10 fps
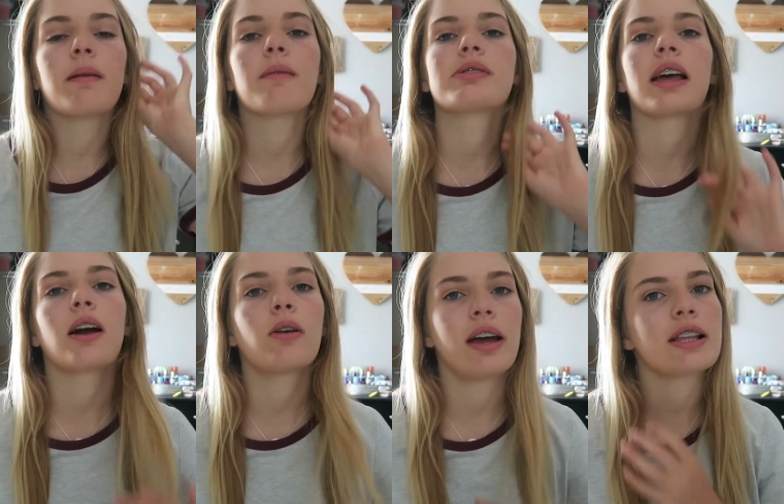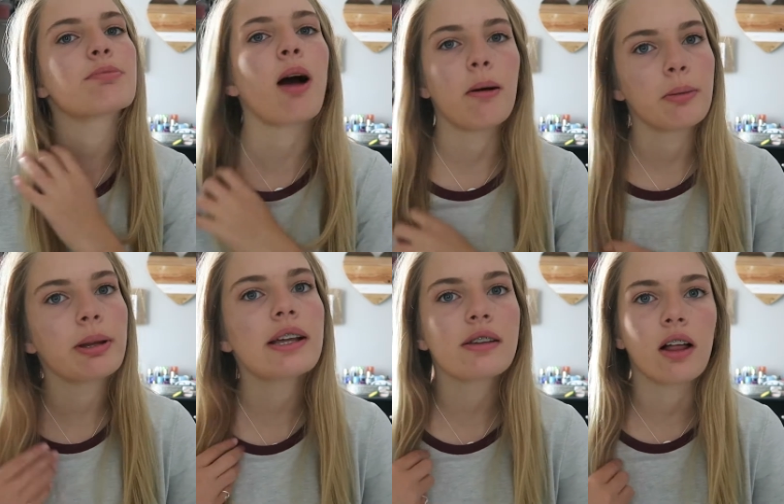mind was like okay it's
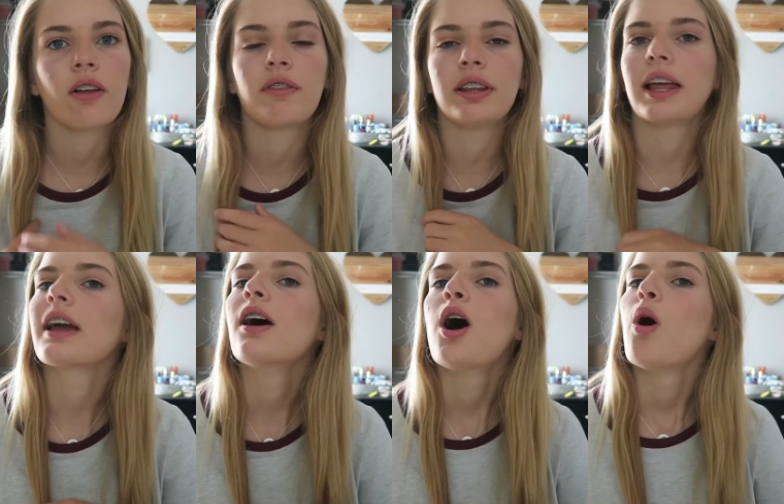probably a dolphin like